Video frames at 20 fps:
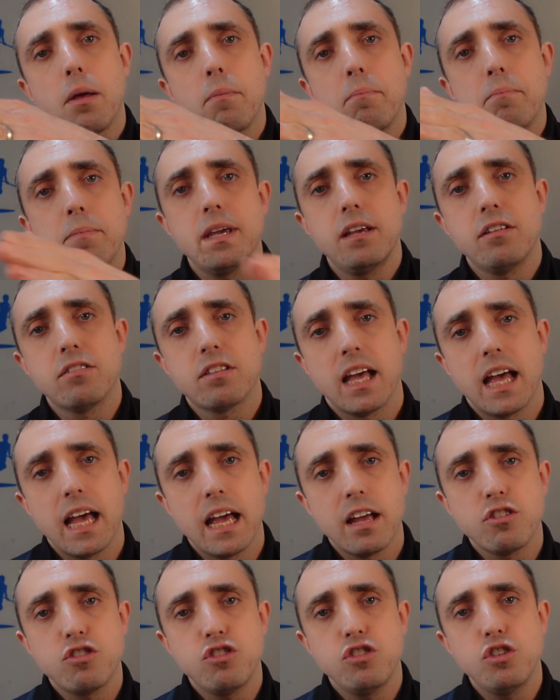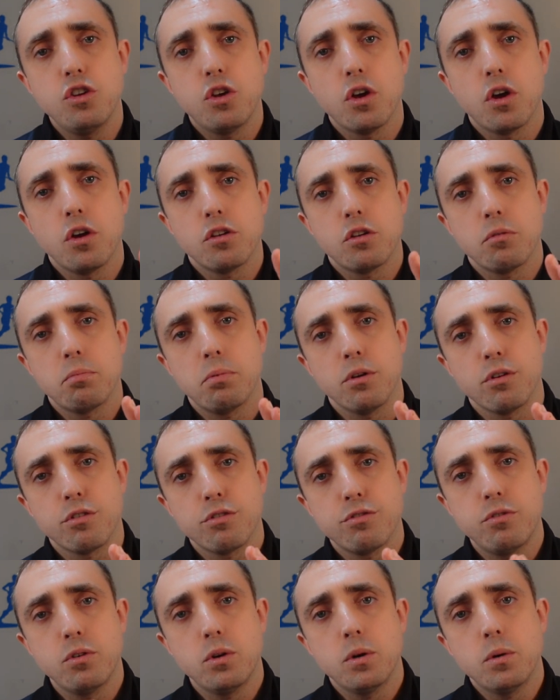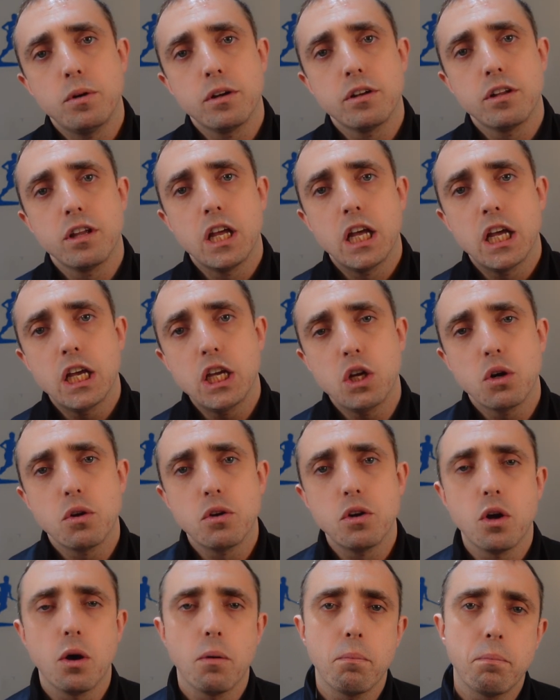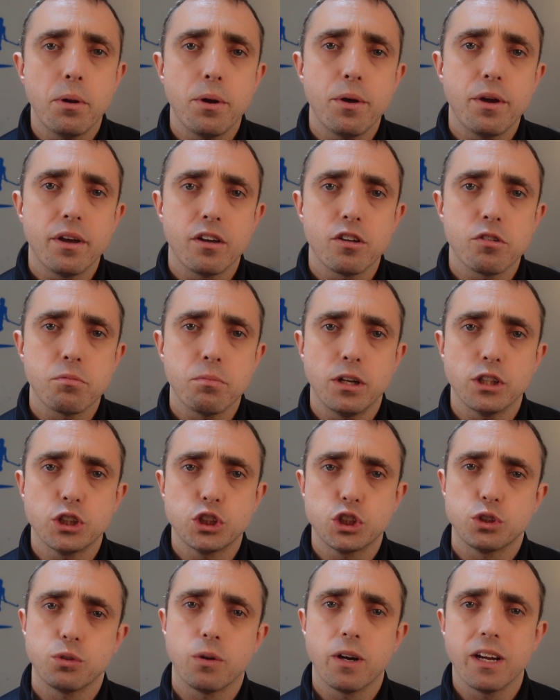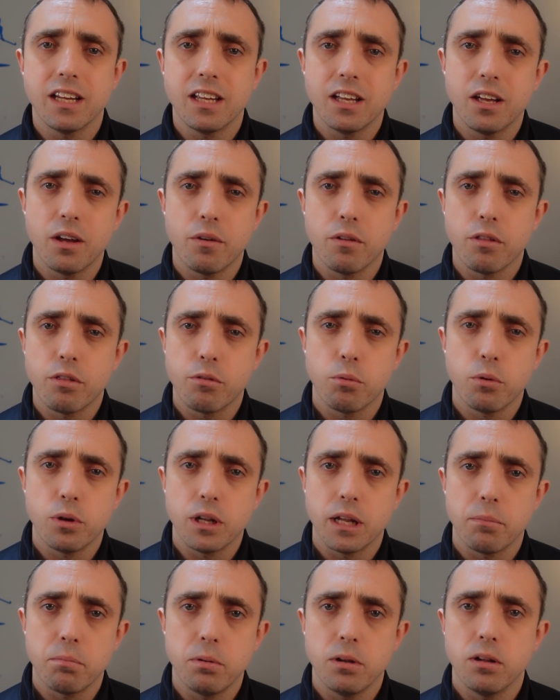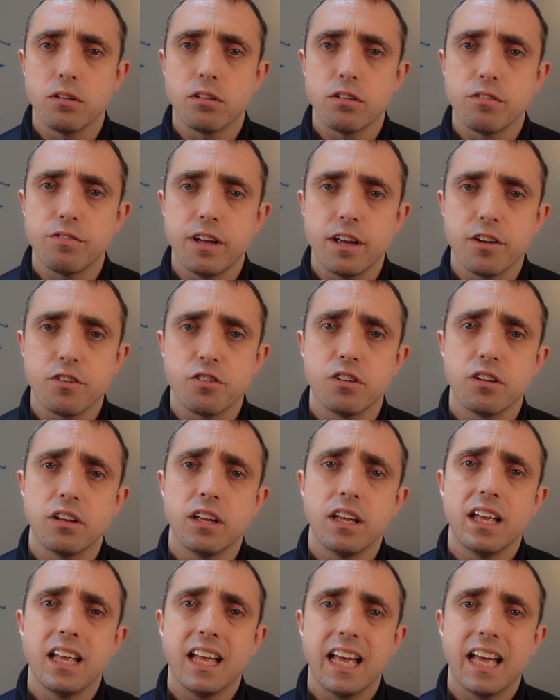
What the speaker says: means that as you go to push forward, you're not putting as much strain going through that plantar fascia,